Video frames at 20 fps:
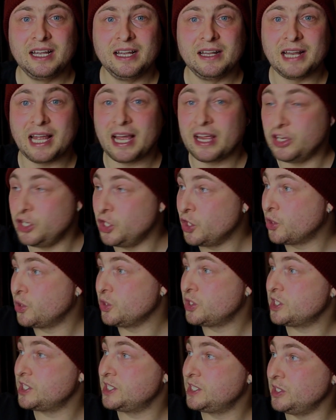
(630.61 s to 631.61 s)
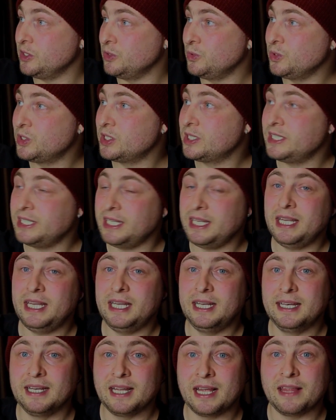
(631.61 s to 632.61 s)
Like, you could still
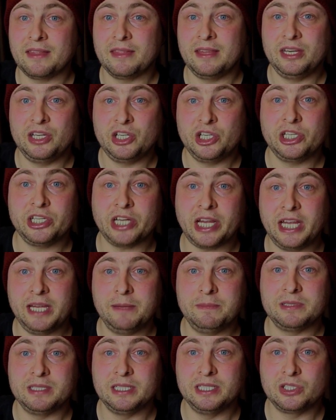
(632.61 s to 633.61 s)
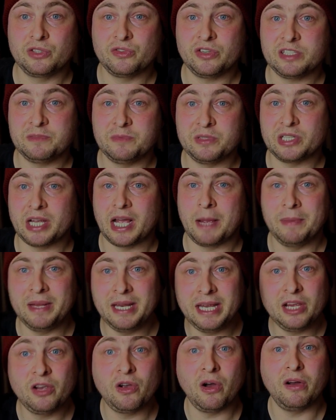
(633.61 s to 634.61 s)
see like these shapes, these Christmas shapes. I mean,
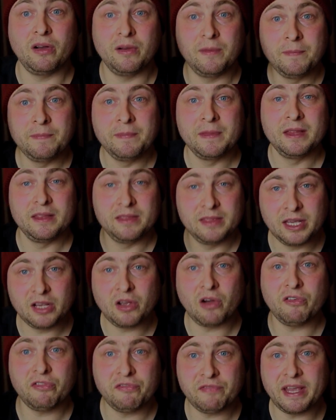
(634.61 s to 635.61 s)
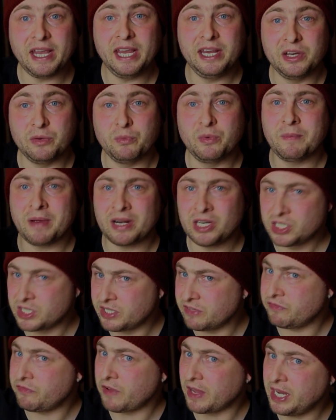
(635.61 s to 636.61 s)
it got faded. We managed
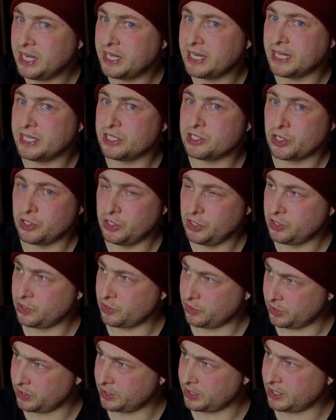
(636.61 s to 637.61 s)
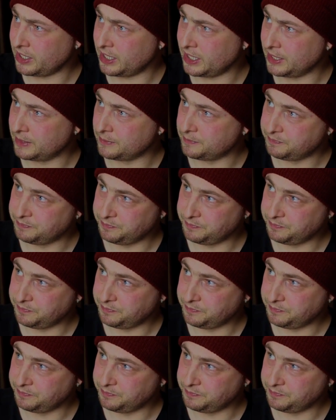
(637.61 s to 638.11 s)
to fade it so you couldn't like.